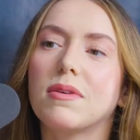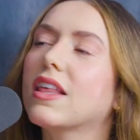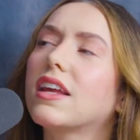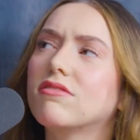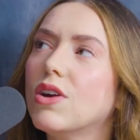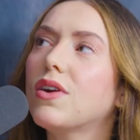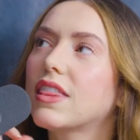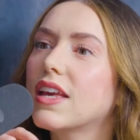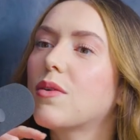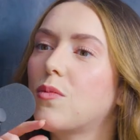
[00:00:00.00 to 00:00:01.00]
to me like, no, I
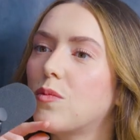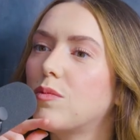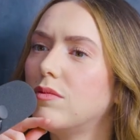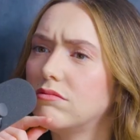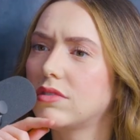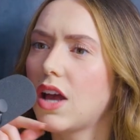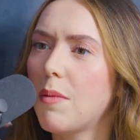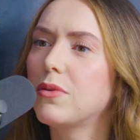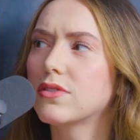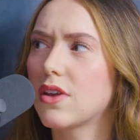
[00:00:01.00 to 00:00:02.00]
think
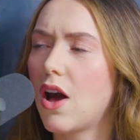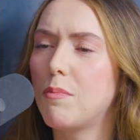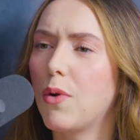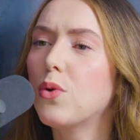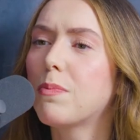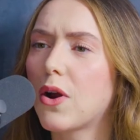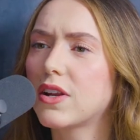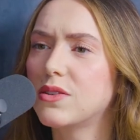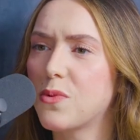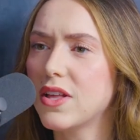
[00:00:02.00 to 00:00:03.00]
couples, both
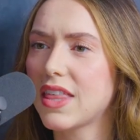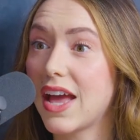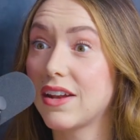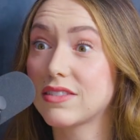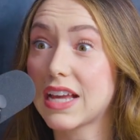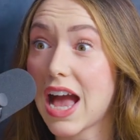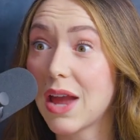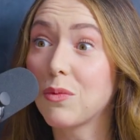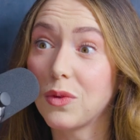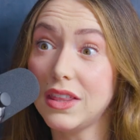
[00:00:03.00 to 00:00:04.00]
parties want that. And I was like, I
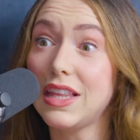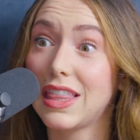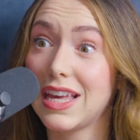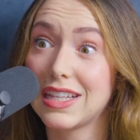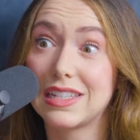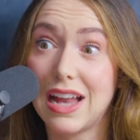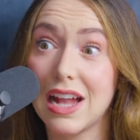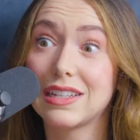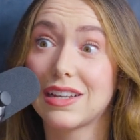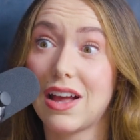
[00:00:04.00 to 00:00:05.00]
really think it's
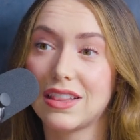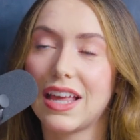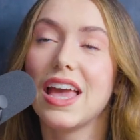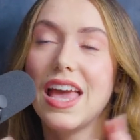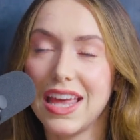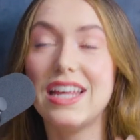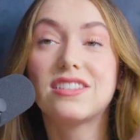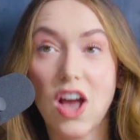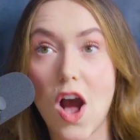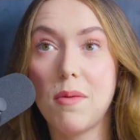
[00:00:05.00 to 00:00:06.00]
not as, like, it
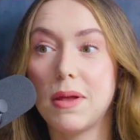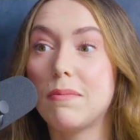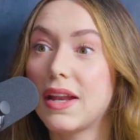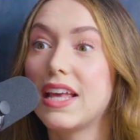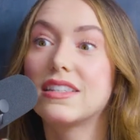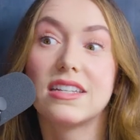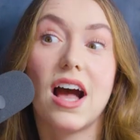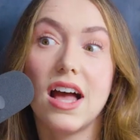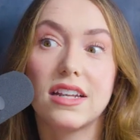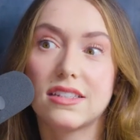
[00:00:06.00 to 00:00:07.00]
is common, but it's
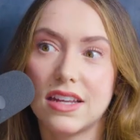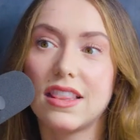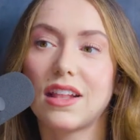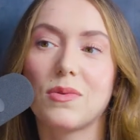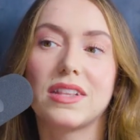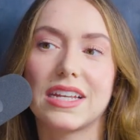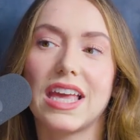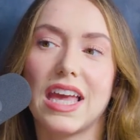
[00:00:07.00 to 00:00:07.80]
not, that's why it's a